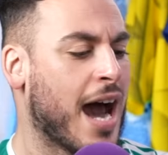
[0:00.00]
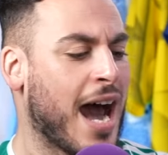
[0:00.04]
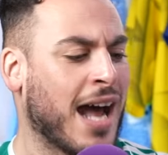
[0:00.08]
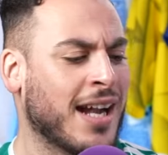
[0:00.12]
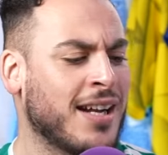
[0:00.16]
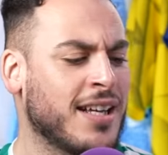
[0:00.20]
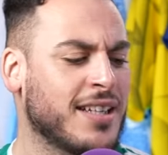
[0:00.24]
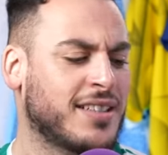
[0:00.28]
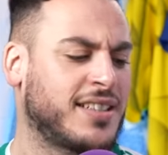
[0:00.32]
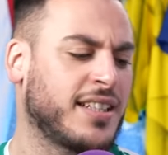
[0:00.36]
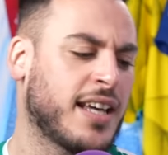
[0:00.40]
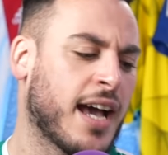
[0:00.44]
Al
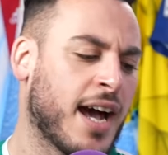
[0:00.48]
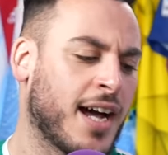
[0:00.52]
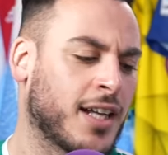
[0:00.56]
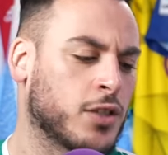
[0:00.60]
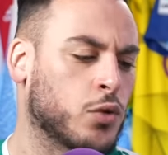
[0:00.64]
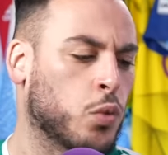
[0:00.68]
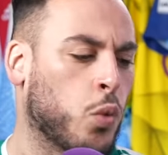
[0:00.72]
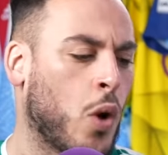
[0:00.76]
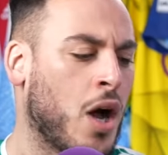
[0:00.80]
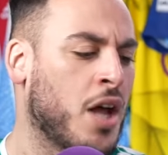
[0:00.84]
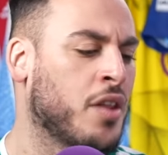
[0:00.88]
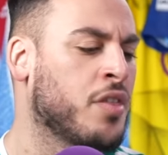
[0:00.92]
Ittihad
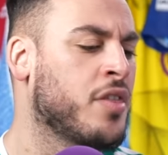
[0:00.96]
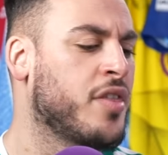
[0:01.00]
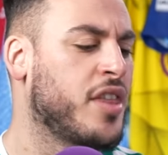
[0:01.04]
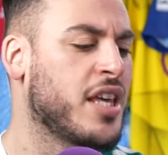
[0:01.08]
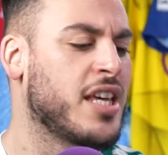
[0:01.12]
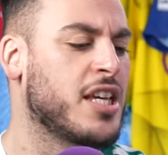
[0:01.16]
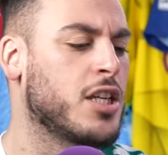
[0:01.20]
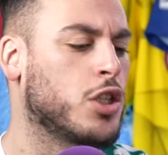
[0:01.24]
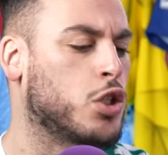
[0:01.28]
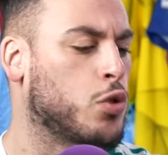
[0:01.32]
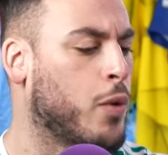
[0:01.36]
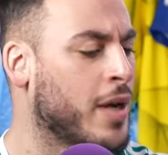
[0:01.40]
won
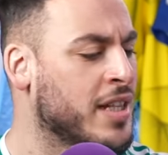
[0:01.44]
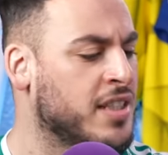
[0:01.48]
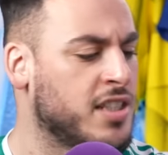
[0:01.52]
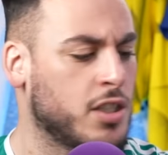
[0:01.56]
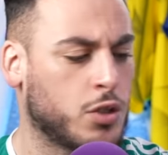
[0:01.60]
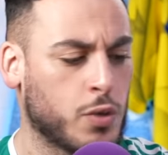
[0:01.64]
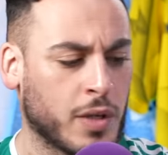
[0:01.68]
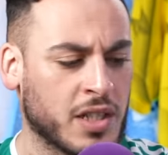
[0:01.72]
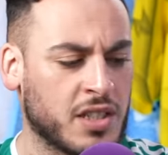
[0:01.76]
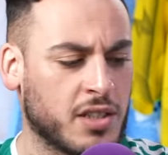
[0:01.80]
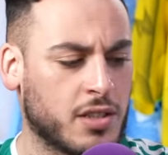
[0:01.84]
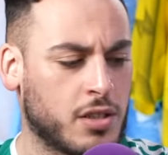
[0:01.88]
the twenty
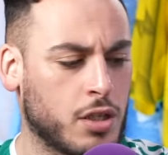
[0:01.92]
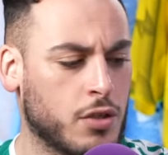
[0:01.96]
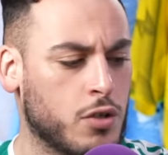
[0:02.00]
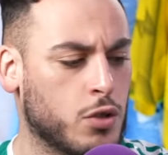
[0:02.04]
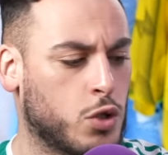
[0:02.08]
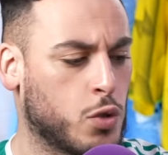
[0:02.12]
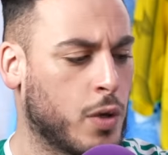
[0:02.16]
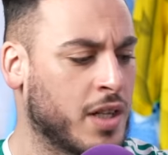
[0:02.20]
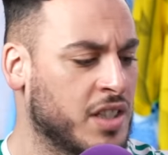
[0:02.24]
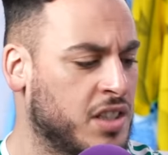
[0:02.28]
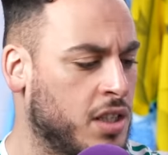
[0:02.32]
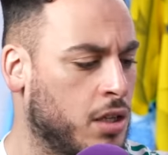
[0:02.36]
twenty-two
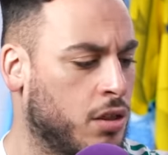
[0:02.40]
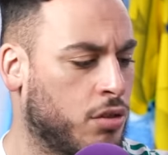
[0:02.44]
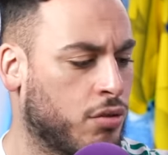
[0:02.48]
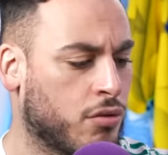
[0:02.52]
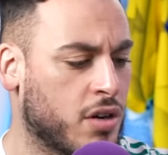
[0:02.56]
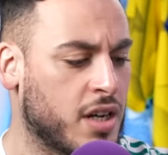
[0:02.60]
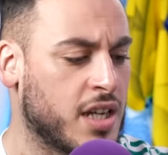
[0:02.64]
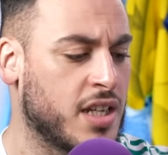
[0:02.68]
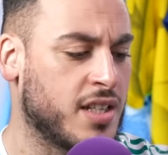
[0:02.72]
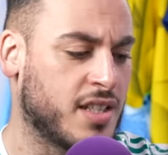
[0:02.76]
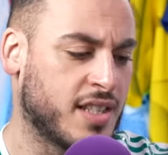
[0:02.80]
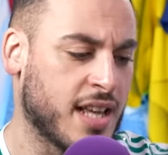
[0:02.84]

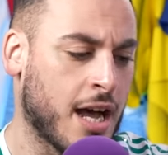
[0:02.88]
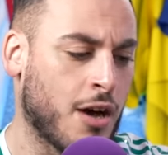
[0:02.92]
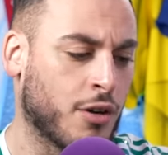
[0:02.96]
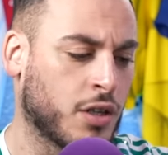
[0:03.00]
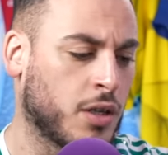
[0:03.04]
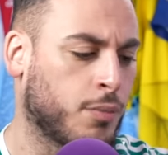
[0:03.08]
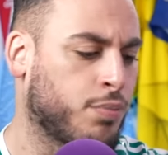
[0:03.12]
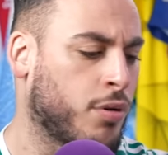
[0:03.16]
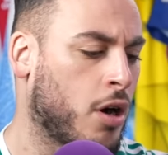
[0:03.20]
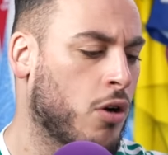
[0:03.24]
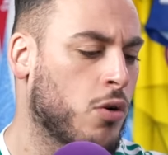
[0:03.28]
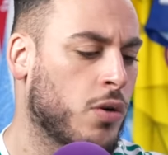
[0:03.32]
twenty-three Saudi
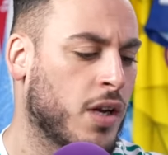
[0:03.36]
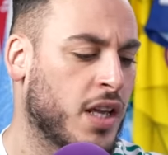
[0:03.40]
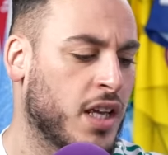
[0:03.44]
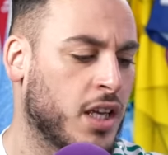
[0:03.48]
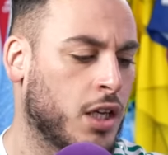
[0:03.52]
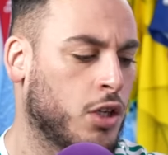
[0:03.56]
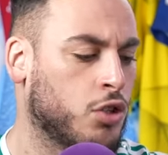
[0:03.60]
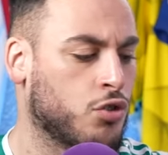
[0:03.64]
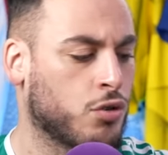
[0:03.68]
Pro League.